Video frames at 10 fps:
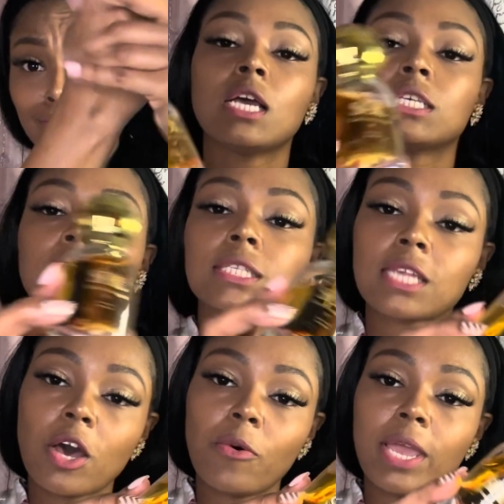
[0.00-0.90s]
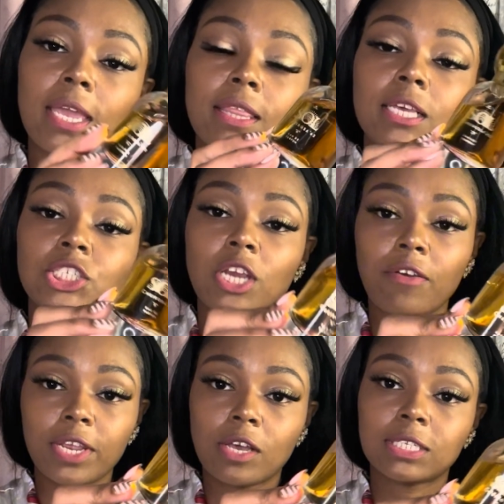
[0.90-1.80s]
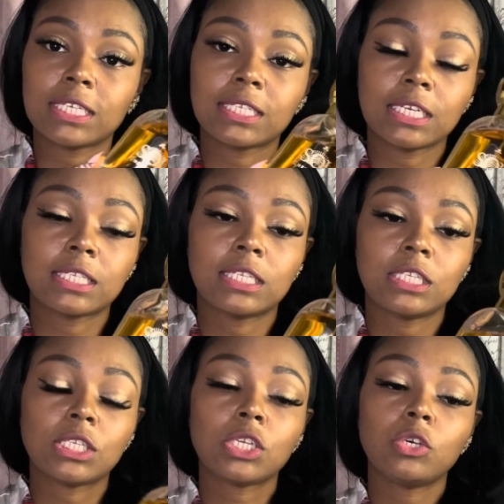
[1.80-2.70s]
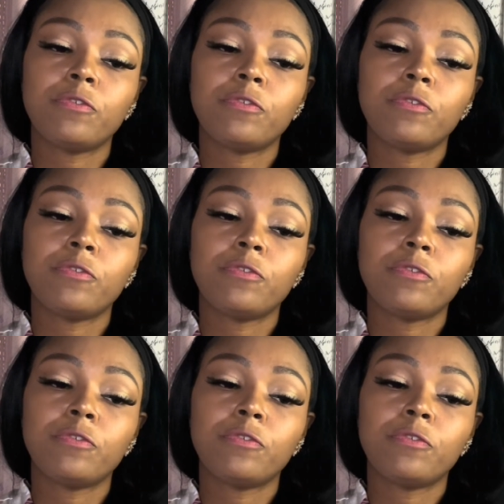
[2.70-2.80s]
So in the Cheriosa 62,